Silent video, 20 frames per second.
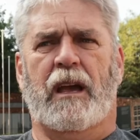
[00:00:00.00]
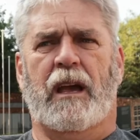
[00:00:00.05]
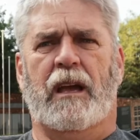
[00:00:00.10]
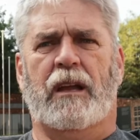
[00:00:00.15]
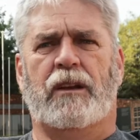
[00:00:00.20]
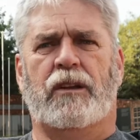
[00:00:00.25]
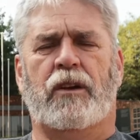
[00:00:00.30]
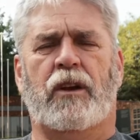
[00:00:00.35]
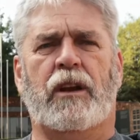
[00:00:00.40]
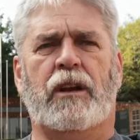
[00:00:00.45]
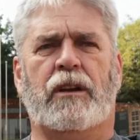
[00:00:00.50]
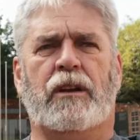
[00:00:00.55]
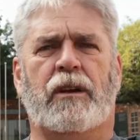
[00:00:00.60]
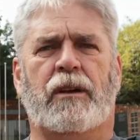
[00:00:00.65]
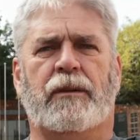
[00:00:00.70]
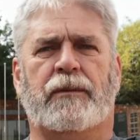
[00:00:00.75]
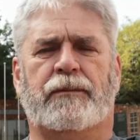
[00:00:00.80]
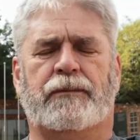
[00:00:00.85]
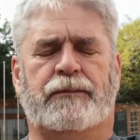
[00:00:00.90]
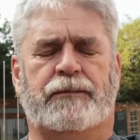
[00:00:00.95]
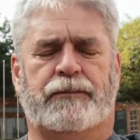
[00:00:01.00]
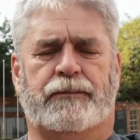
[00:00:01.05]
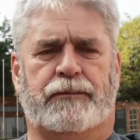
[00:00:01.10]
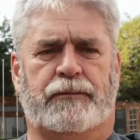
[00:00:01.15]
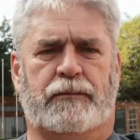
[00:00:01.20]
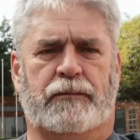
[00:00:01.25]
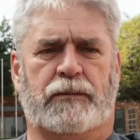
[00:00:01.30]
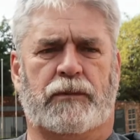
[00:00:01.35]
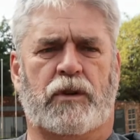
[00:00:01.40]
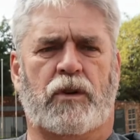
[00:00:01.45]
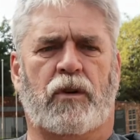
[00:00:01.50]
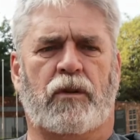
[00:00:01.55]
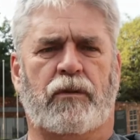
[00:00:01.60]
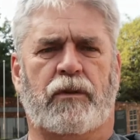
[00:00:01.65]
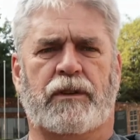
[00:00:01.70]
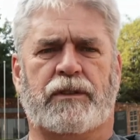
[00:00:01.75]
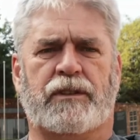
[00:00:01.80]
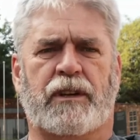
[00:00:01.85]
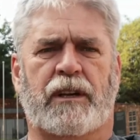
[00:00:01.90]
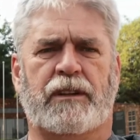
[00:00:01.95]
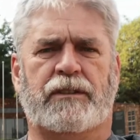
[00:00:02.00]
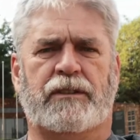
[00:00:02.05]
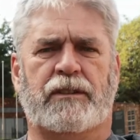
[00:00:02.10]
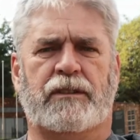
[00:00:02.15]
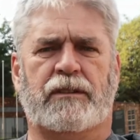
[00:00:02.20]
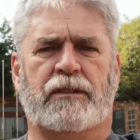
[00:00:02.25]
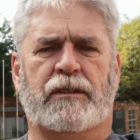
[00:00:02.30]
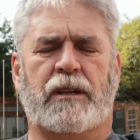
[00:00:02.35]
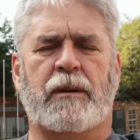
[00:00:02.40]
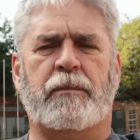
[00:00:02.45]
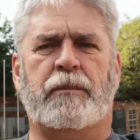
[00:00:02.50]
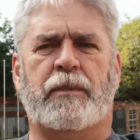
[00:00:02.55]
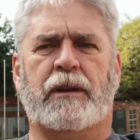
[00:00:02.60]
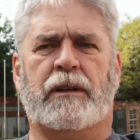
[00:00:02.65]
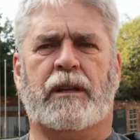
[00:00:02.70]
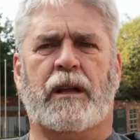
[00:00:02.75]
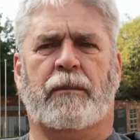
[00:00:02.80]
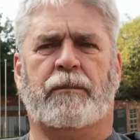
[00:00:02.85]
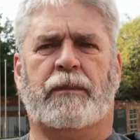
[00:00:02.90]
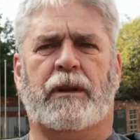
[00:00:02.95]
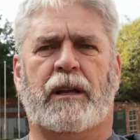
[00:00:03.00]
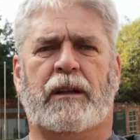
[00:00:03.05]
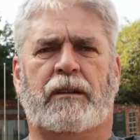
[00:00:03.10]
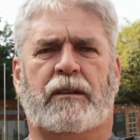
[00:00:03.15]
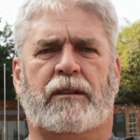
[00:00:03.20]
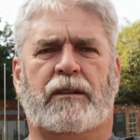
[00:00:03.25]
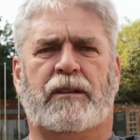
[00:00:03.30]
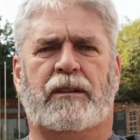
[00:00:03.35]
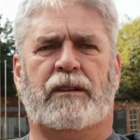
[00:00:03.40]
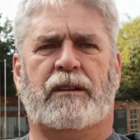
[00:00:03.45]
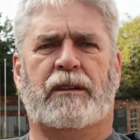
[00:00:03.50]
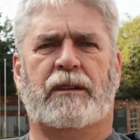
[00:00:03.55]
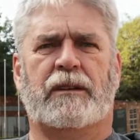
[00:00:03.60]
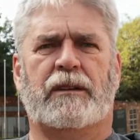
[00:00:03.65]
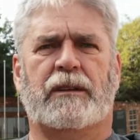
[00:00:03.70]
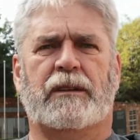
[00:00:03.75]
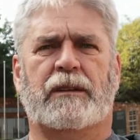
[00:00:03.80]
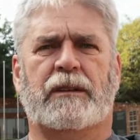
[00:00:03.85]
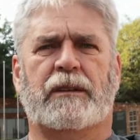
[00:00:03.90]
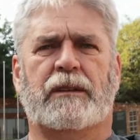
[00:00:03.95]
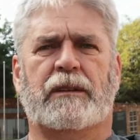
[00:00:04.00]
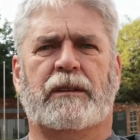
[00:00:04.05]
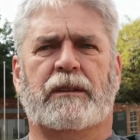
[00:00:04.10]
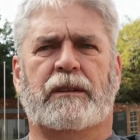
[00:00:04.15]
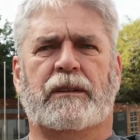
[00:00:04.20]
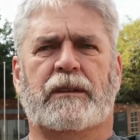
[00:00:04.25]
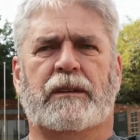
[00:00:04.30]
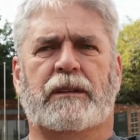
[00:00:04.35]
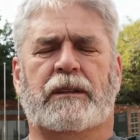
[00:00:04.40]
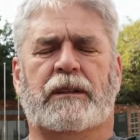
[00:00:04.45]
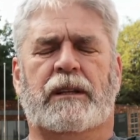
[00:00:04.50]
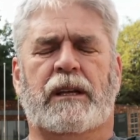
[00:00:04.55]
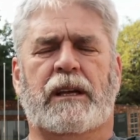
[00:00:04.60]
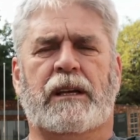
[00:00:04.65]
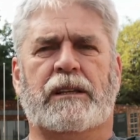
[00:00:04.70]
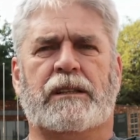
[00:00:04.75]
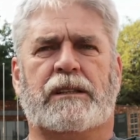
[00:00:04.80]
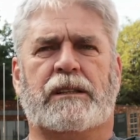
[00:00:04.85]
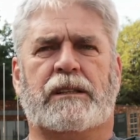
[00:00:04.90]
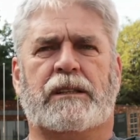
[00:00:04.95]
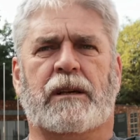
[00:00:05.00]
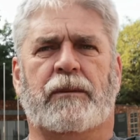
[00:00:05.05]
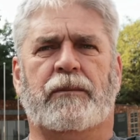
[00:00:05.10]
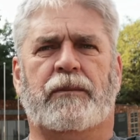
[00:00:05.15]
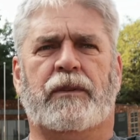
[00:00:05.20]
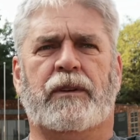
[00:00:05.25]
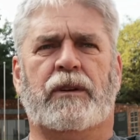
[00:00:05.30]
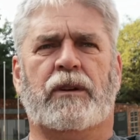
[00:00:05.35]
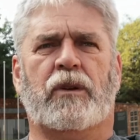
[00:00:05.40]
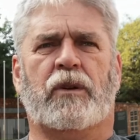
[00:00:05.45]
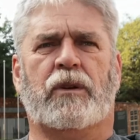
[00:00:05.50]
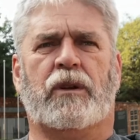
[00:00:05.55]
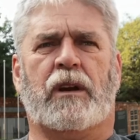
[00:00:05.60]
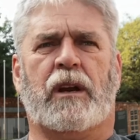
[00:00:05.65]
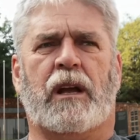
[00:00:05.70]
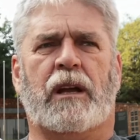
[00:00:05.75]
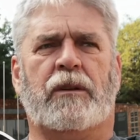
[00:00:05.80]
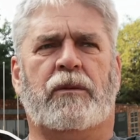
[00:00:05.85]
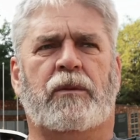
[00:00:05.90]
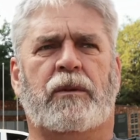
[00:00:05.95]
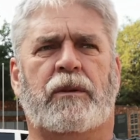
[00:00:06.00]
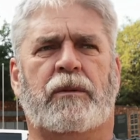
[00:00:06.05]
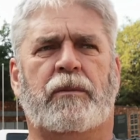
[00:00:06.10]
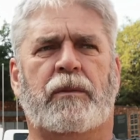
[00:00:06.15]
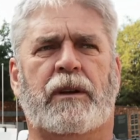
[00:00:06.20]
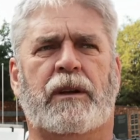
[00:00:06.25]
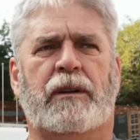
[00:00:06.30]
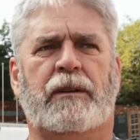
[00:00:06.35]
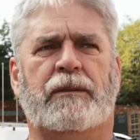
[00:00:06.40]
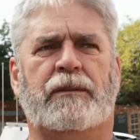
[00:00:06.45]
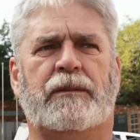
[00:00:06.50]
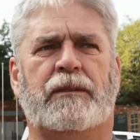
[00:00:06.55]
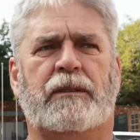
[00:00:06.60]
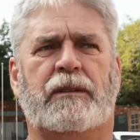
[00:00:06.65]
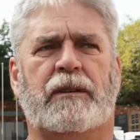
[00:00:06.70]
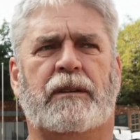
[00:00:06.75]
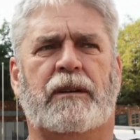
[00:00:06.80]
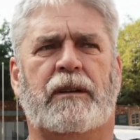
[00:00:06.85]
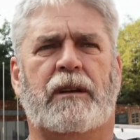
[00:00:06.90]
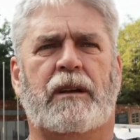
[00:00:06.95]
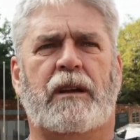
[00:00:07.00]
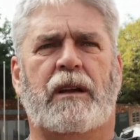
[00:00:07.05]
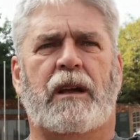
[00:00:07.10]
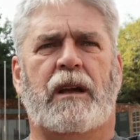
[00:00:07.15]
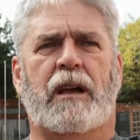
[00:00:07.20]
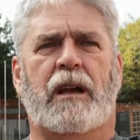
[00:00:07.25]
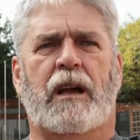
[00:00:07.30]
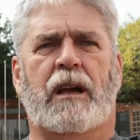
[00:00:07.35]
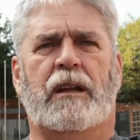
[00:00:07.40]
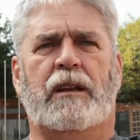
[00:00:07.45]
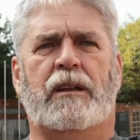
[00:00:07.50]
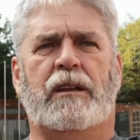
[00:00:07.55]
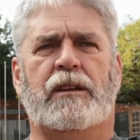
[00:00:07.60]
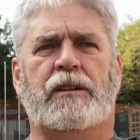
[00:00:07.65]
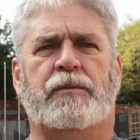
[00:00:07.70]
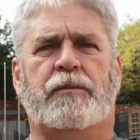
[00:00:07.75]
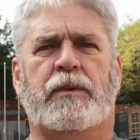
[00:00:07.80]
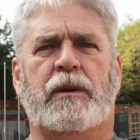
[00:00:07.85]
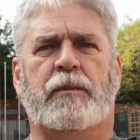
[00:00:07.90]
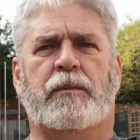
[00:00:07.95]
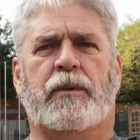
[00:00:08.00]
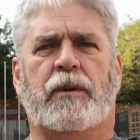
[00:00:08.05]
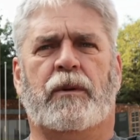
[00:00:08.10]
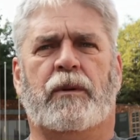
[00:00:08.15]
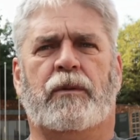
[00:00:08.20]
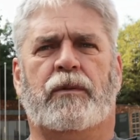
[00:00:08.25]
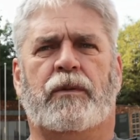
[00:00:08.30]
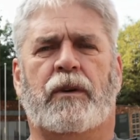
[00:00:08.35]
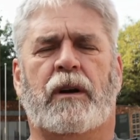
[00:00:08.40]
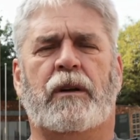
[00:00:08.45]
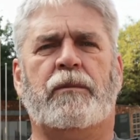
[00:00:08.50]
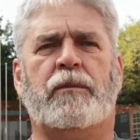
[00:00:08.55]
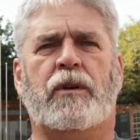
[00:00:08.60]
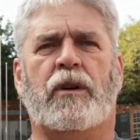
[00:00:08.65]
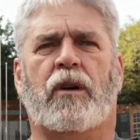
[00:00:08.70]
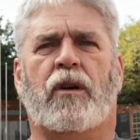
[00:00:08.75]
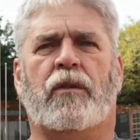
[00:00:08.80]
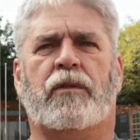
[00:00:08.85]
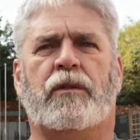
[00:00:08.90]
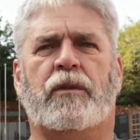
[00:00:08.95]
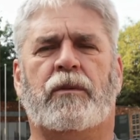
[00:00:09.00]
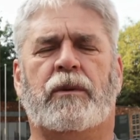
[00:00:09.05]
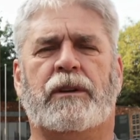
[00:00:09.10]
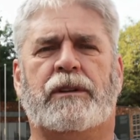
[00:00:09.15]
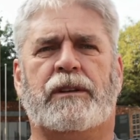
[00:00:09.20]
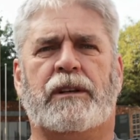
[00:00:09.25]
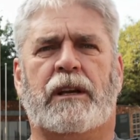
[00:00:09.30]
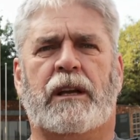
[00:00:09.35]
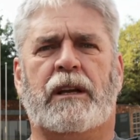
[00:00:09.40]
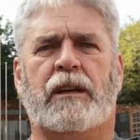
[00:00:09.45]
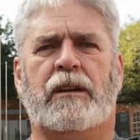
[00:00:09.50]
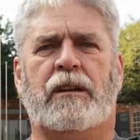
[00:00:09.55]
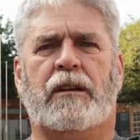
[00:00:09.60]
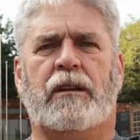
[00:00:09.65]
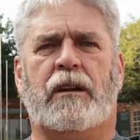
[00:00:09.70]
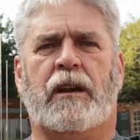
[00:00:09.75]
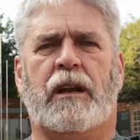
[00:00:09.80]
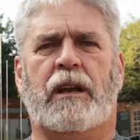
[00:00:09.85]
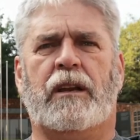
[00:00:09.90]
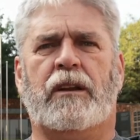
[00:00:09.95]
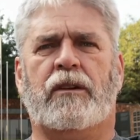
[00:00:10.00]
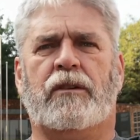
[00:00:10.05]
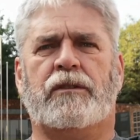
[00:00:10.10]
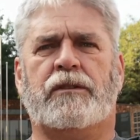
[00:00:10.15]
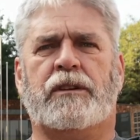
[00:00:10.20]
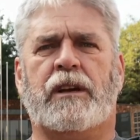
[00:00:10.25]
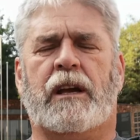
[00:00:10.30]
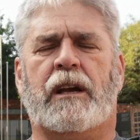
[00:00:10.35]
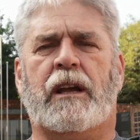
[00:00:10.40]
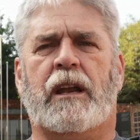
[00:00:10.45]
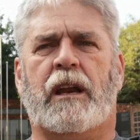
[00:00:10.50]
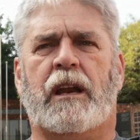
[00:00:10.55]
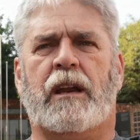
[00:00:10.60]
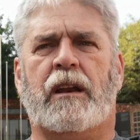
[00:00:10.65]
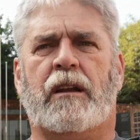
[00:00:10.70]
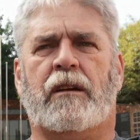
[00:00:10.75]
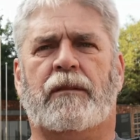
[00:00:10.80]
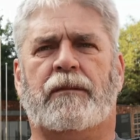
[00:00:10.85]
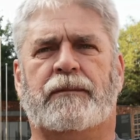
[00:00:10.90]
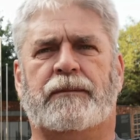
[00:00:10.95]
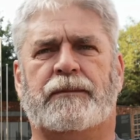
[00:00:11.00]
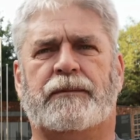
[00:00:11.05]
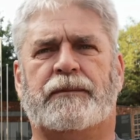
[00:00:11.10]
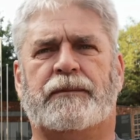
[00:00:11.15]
and during the conversation, they picked up that there's something not right with me. And these people phoned me afterwards again, the radio jacaranda,